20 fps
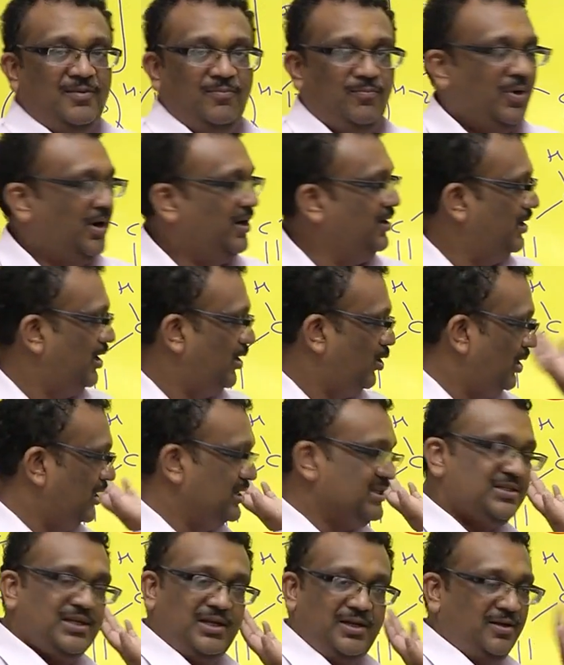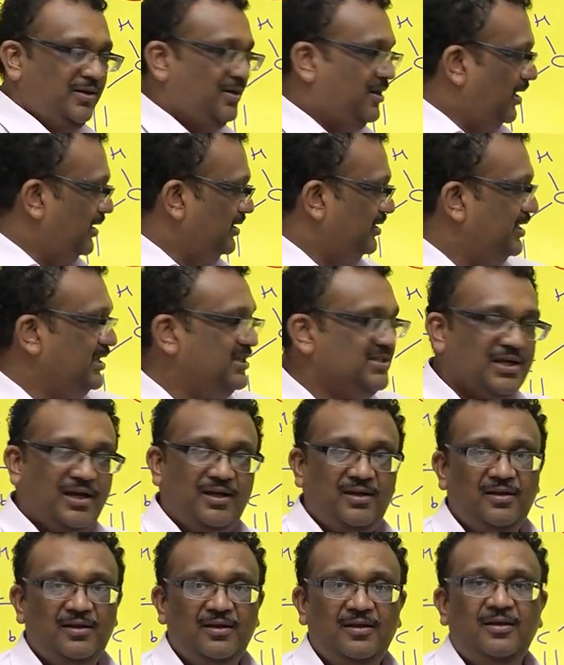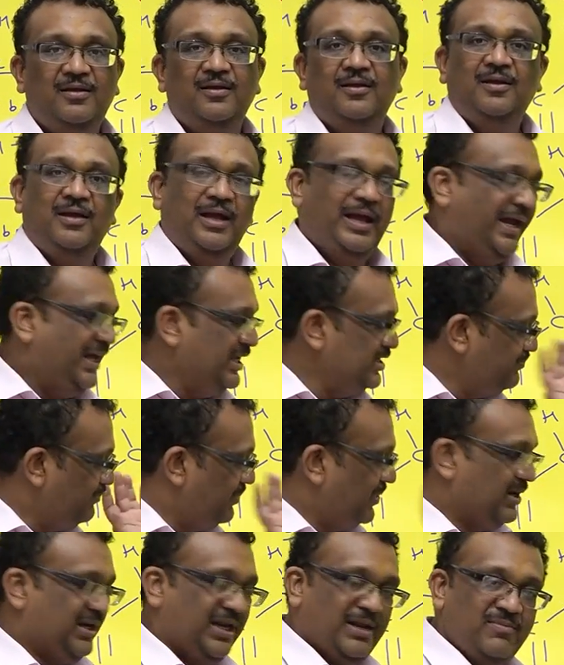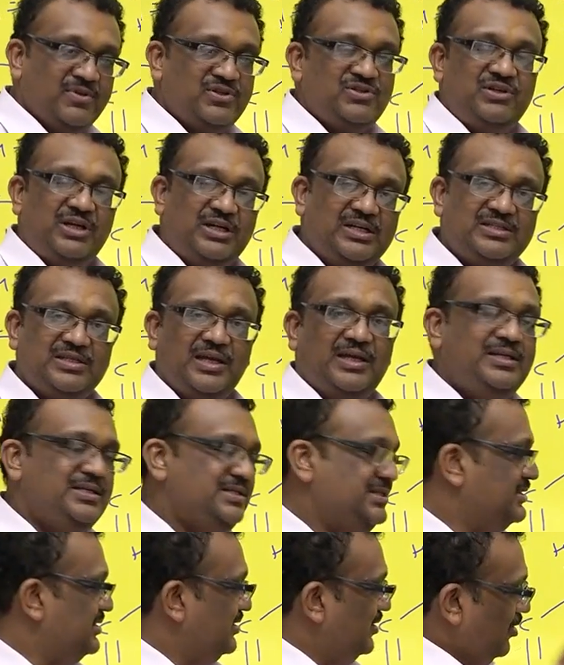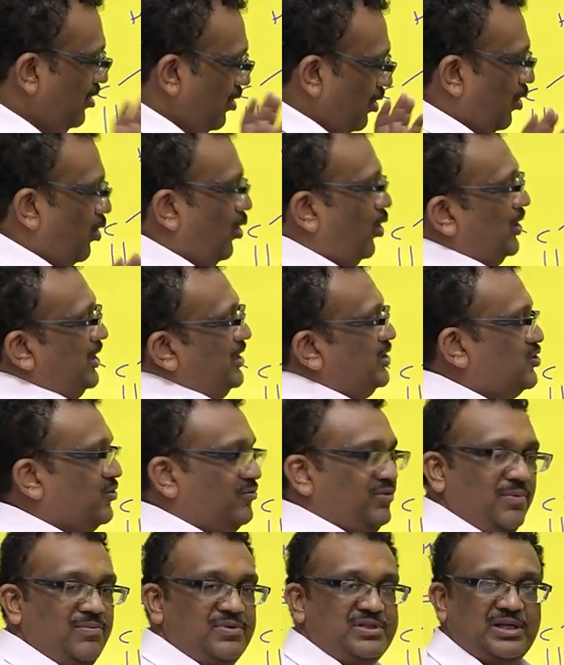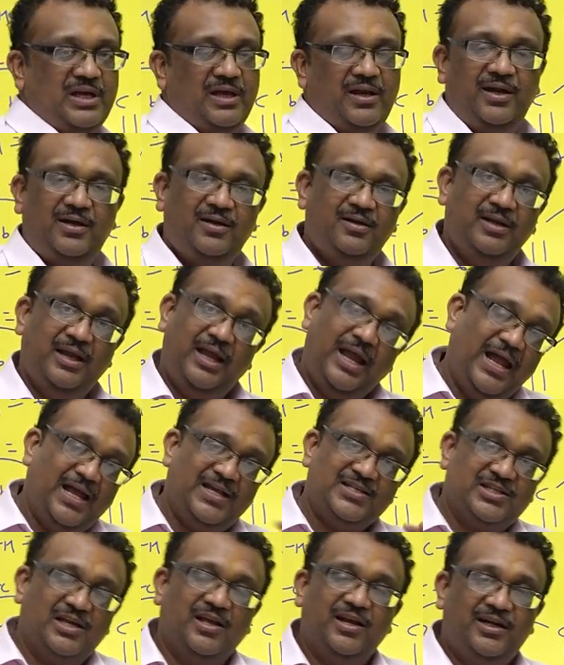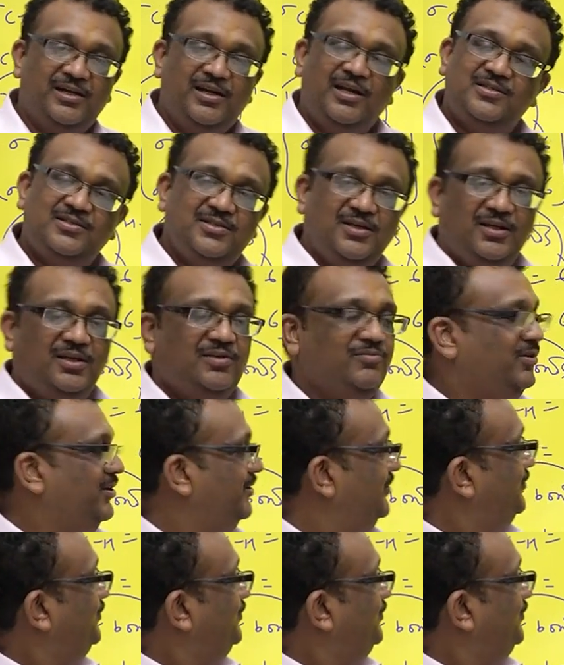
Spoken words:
but answer, and these are as per chemistry and science. Each of them is correct as the other one.